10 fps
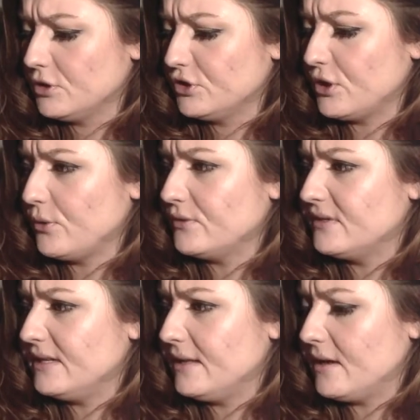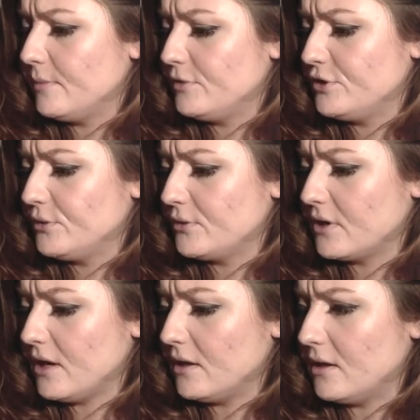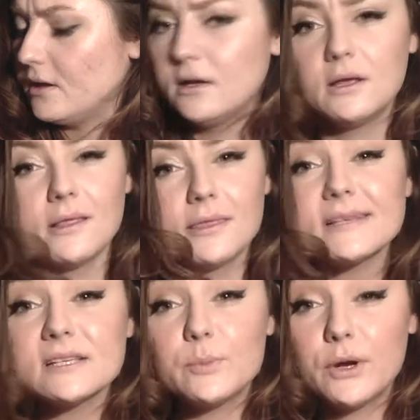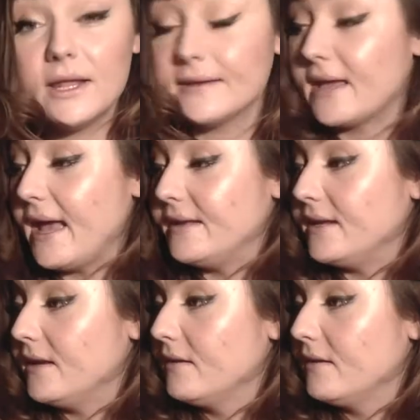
So you see them through the color. This is brilliant, Candy.